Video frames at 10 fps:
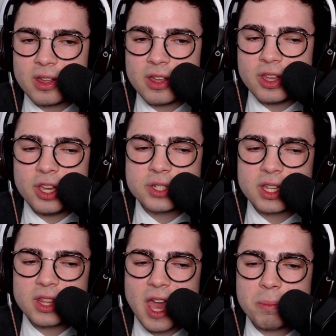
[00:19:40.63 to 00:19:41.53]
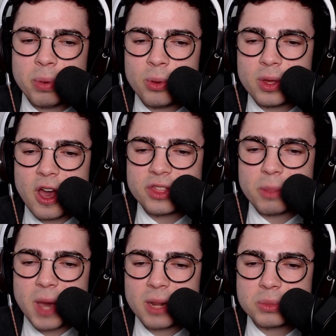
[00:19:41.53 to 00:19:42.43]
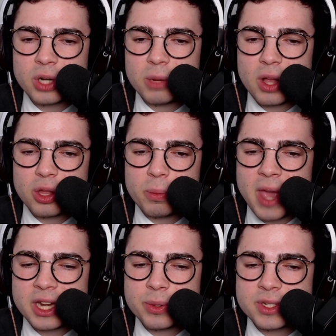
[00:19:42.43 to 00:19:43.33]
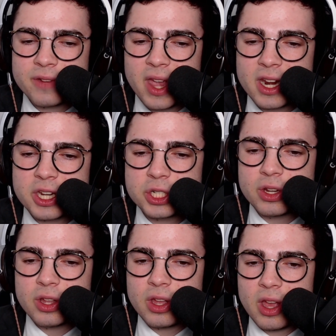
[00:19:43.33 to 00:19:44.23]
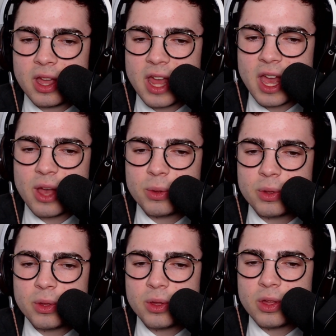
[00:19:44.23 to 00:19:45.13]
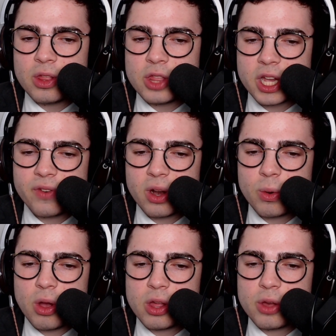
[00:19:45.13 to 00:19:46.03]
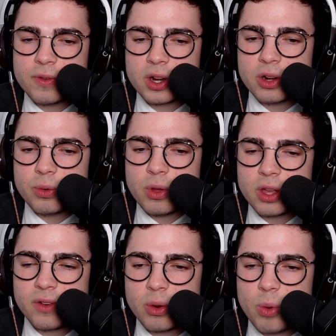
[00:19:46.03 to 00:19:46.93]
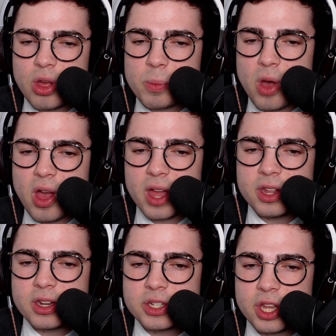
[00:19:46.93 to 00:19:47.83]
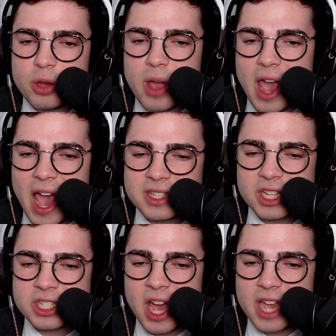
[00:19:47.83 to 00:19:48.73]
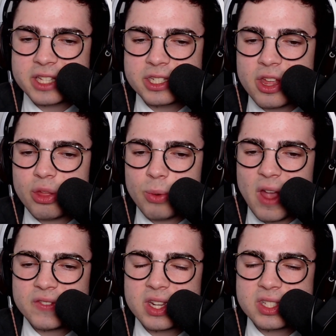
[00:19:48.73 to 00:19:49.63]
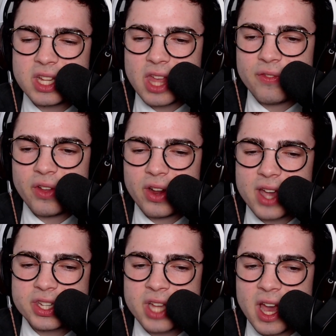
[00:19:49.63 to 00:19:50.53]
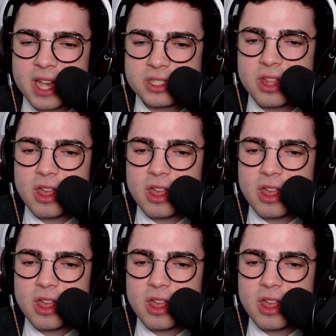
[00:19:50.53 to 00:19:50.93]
Using that, pulling off the bottom turnbuckle pad to his advantage. And now, looking for a rollover. Looking for a roll-up. 1, 2. Has the tights. The ref didn't see that. Flair had the tights.